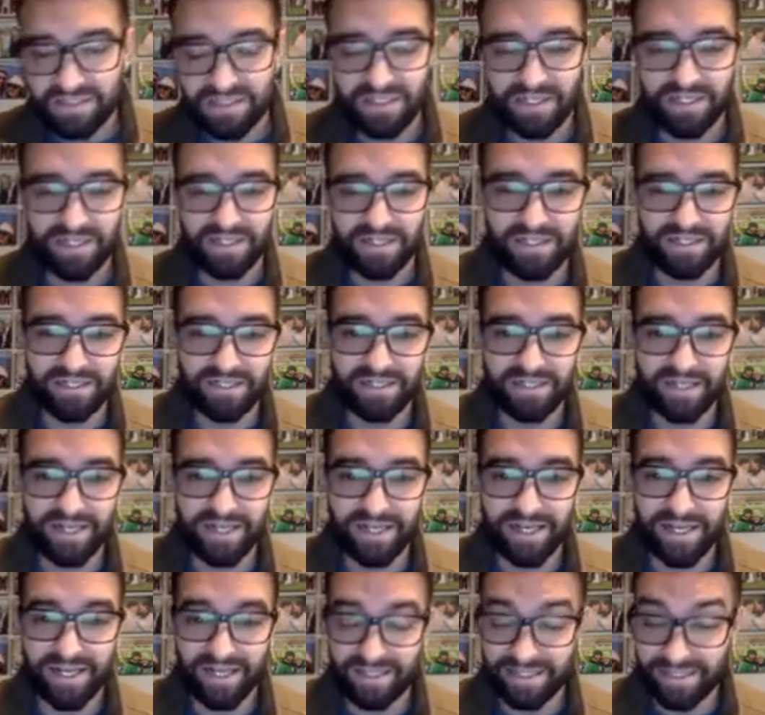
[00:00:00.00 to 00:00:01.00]

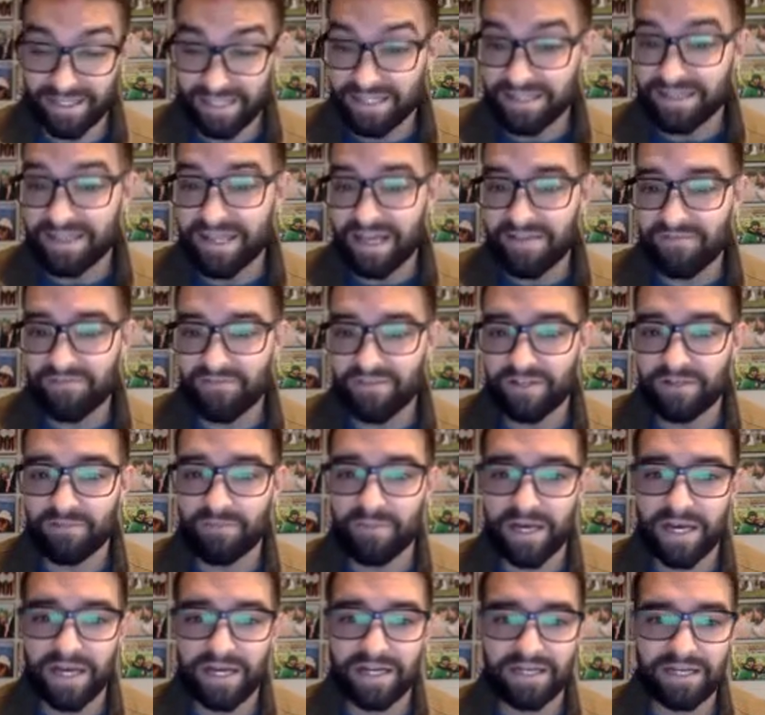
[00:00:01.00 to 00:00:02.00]
and get that
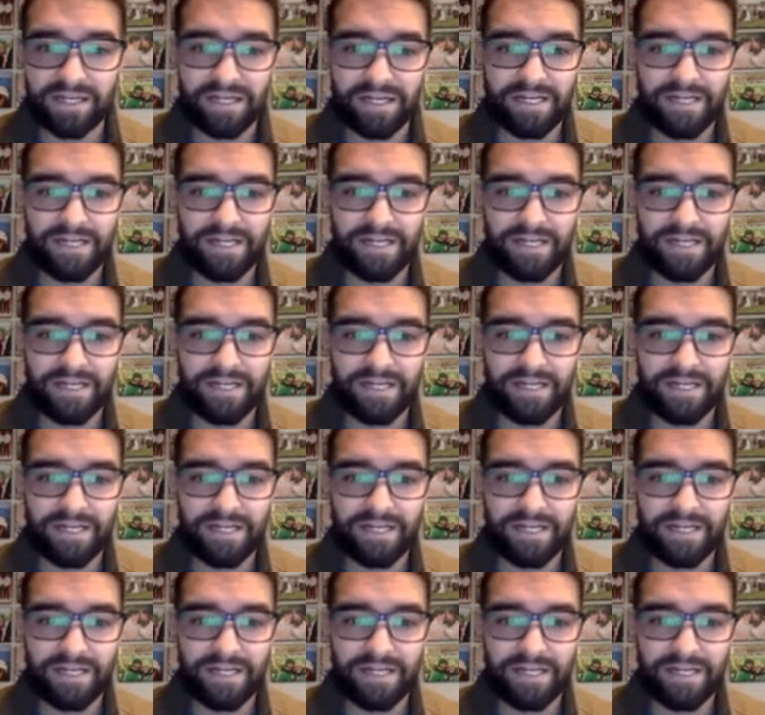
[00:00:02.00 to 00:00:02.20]
feedback.